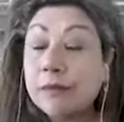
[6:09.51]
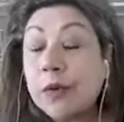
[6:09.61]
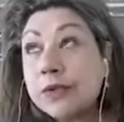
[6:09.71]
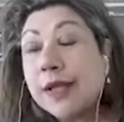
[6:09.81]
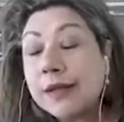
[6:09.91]

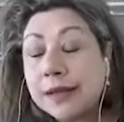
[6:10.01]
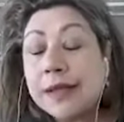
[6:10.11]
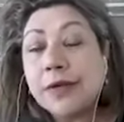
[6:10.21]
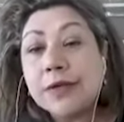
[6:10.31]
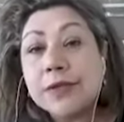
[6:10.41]
most
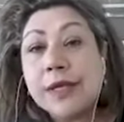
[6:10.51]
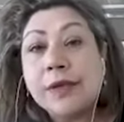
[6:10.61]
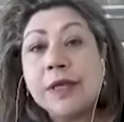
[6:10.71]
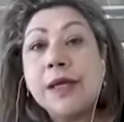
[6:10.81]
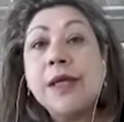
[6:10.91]
likely in Harris
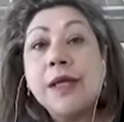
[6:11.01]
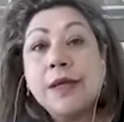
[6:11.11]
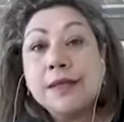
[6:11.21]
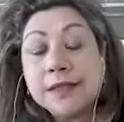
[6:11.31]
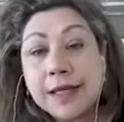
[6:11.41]
County
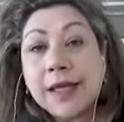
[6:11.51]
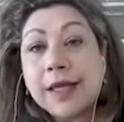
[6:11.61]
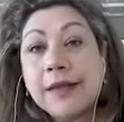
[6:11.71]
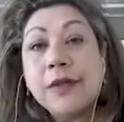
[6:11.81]
today,